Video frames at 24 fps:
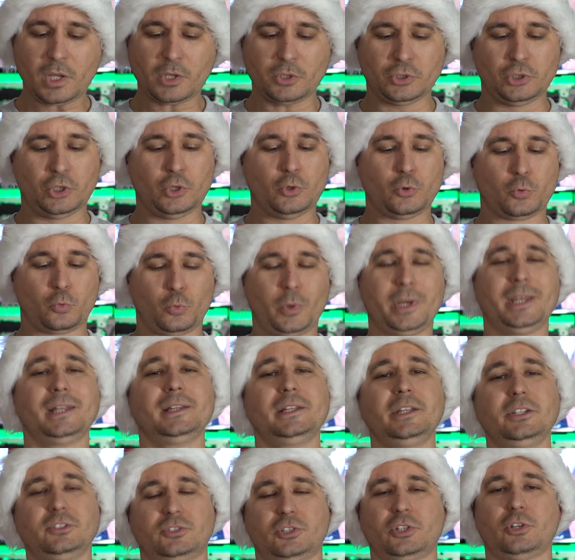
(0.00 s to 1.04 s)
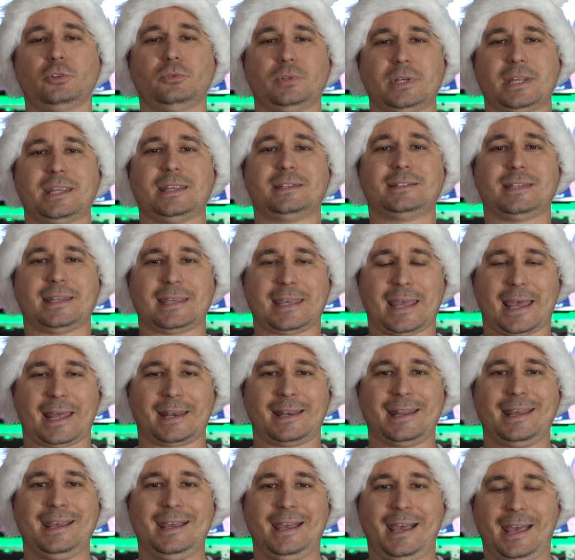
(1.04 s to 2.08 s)
you really do need to
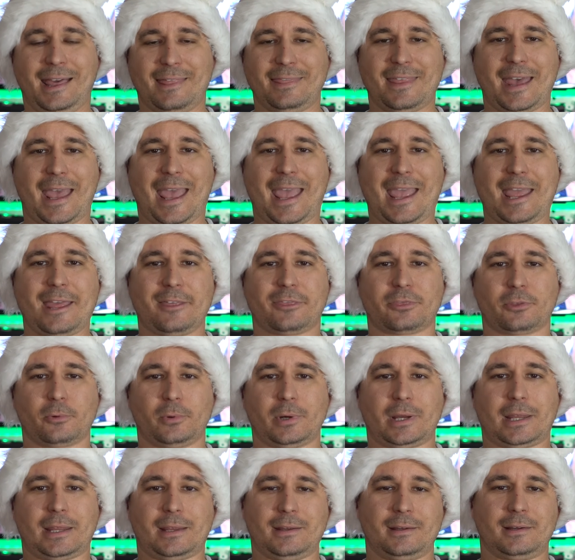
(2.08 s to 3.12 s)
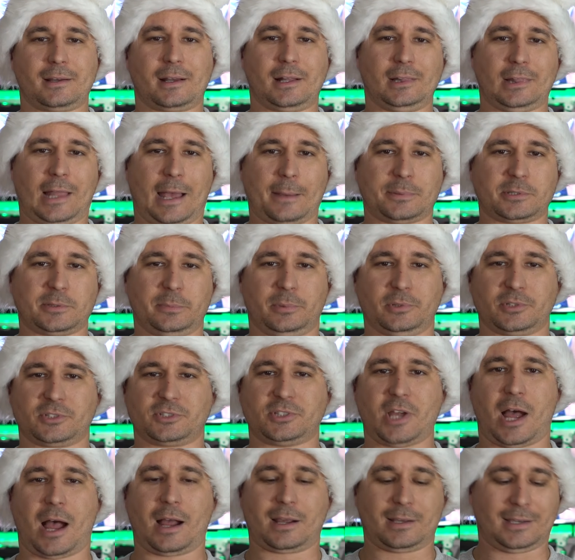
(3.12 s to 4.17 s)
get the A3 collapsible
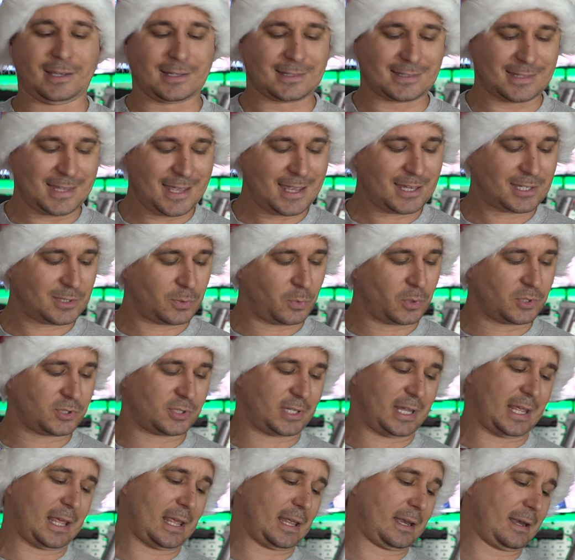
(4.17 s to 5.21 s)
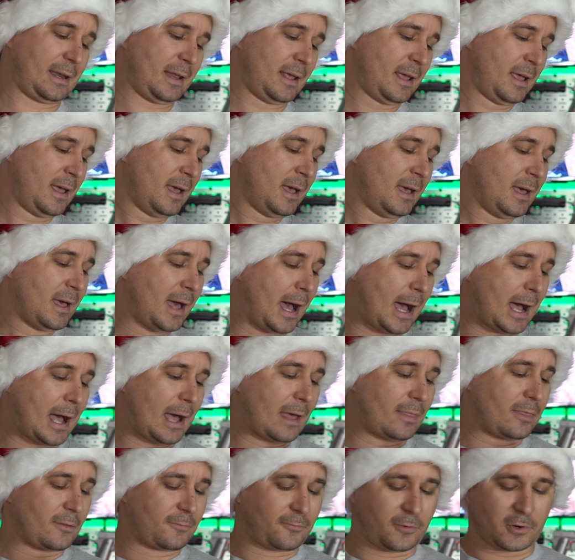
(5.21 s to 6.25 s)
stock, because this was in
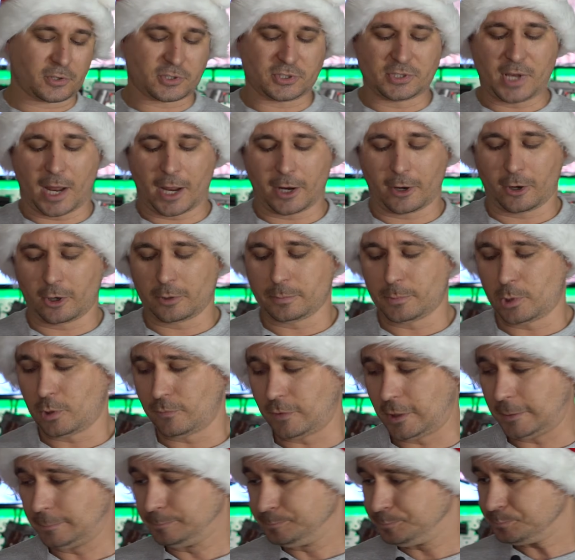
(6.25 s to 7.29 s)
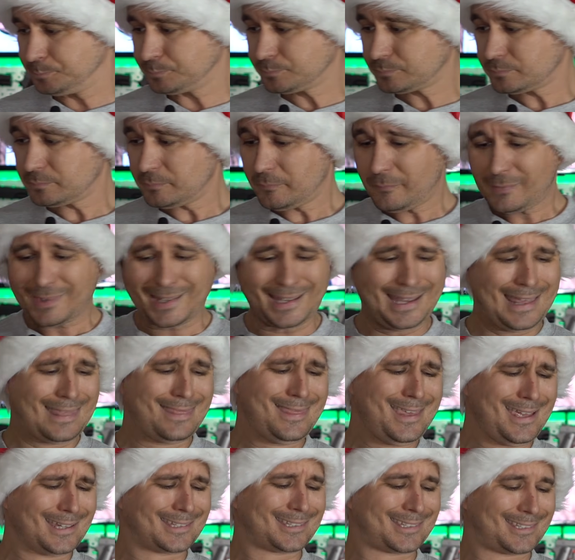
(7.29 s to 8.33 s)
the first Die Hard movie, and
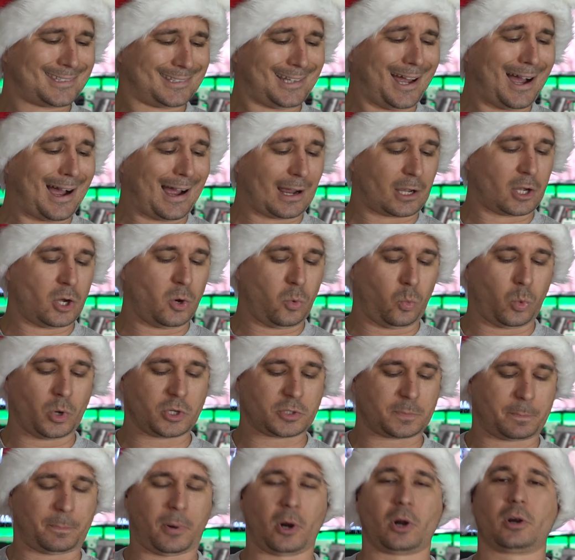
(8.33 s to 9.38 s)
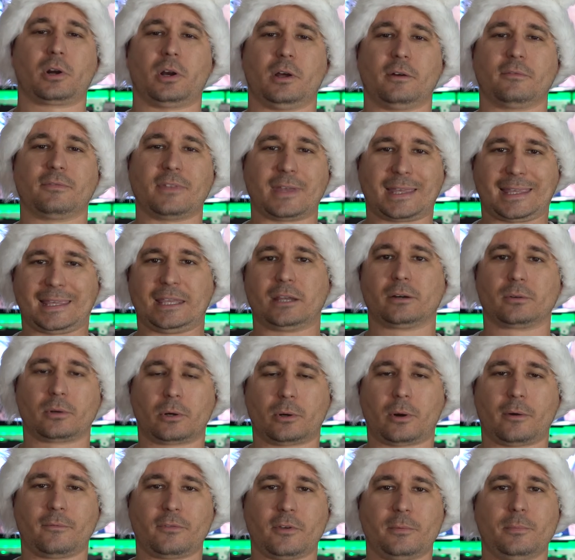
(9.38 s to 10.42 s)
this stock was part of the
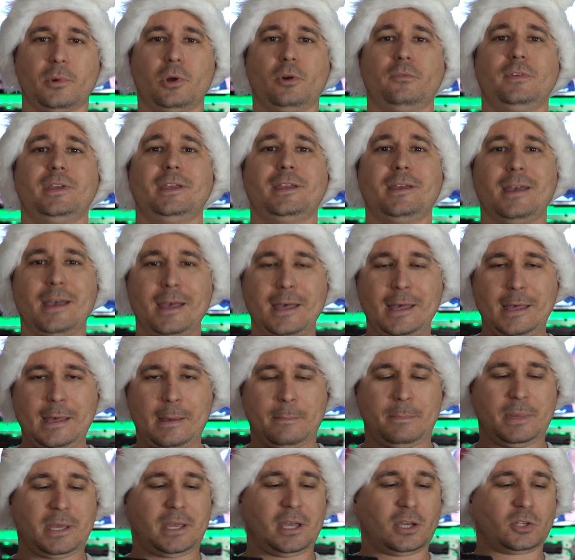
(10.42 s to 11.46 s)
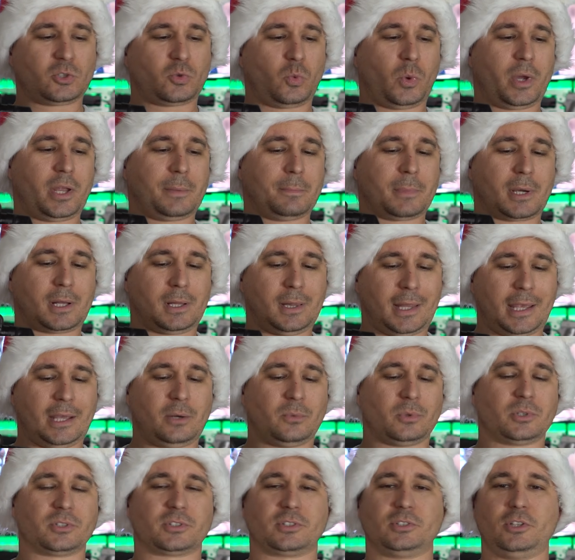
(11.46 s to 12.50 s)
hero of the movie, because when McClane
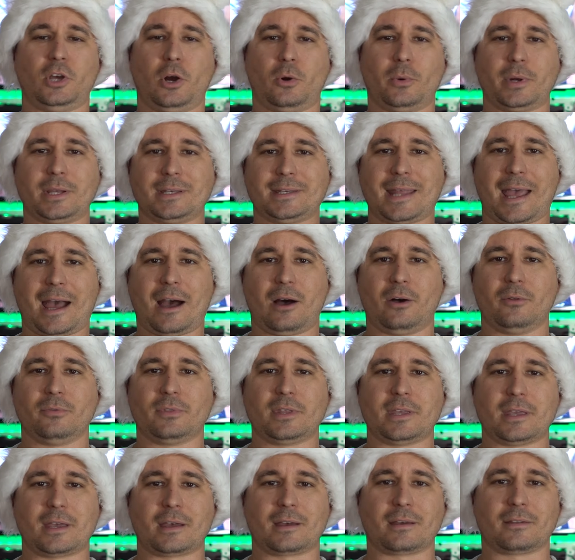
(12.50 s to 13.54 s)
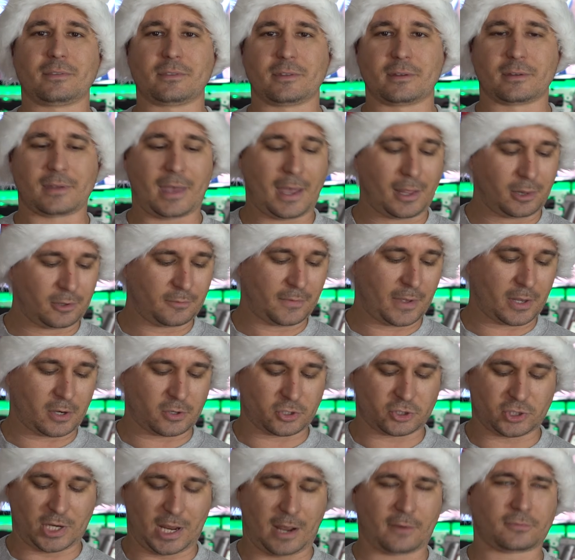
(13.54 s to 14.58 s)
was going down the elevator
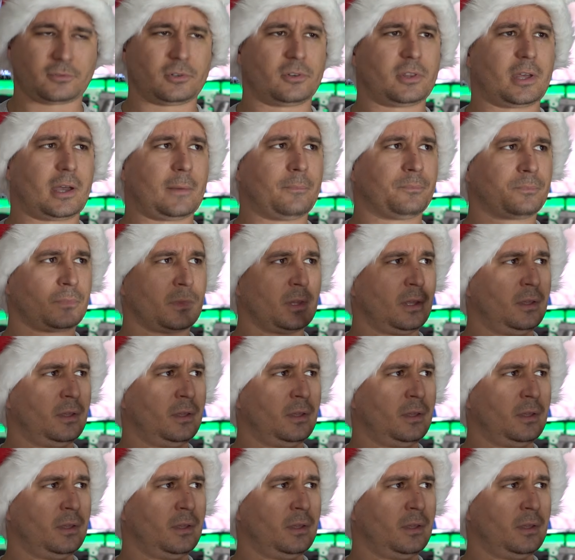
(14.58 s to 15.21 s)
shaft, or it